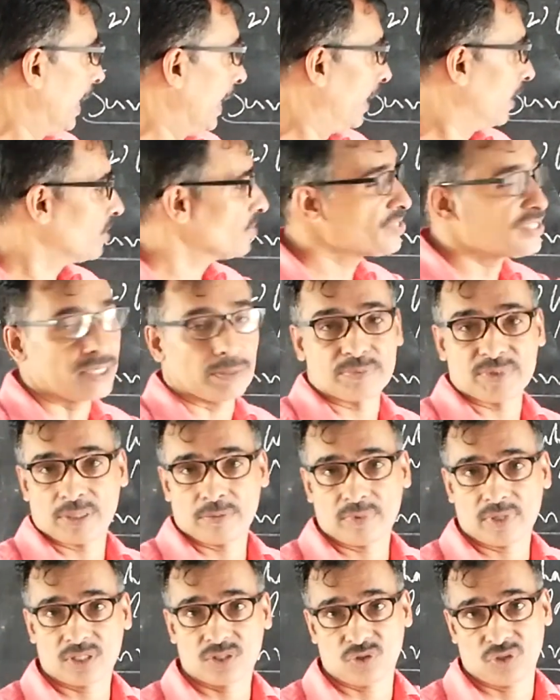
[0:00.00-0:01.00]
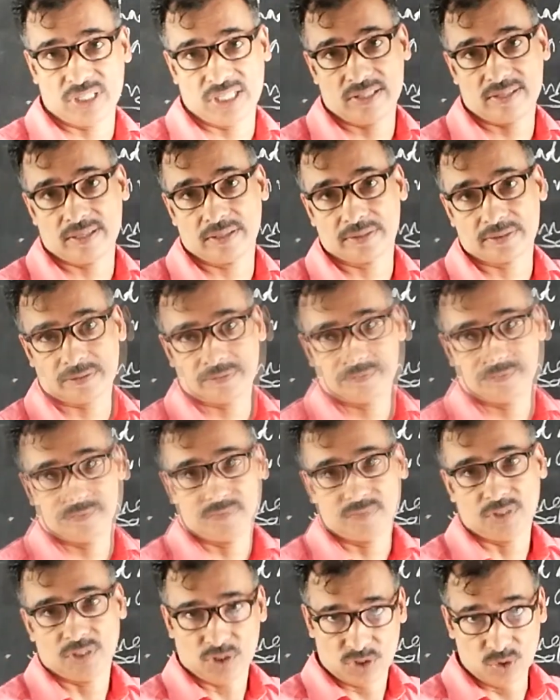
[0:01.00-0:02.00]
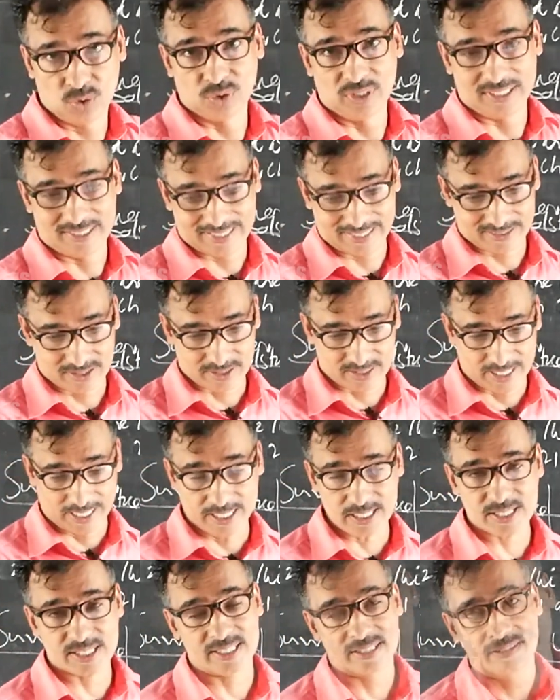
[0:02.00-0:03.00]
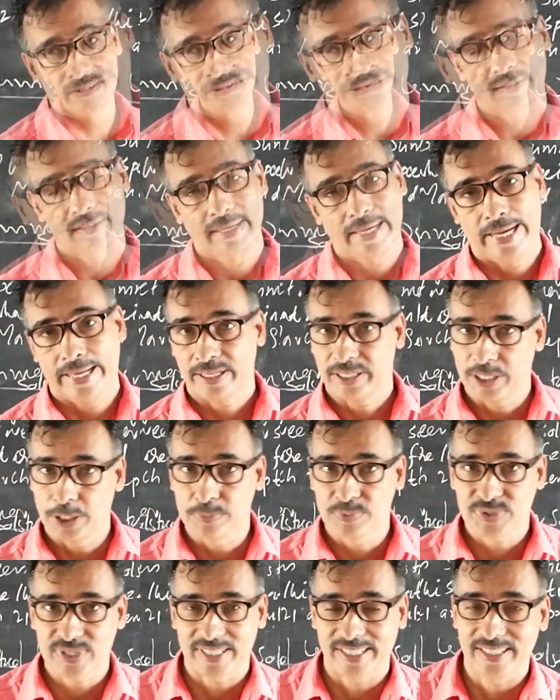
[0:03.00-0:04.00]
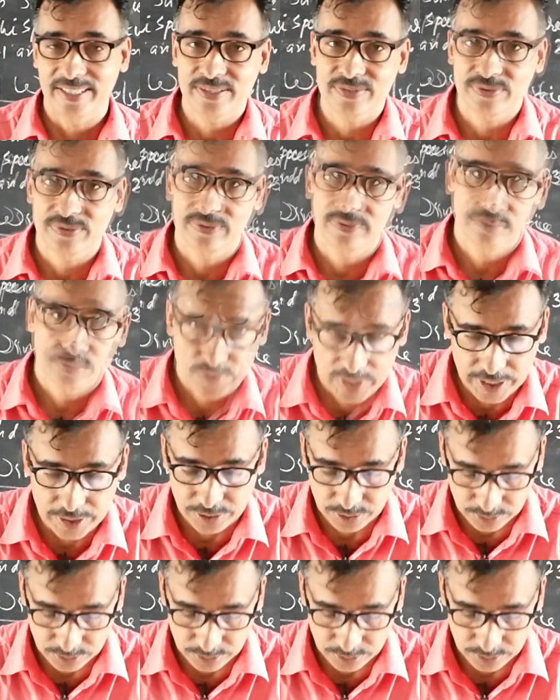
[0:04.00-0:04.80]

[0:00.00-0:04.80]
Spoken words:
and September 23rd? Do this exercise and keep safe. Thank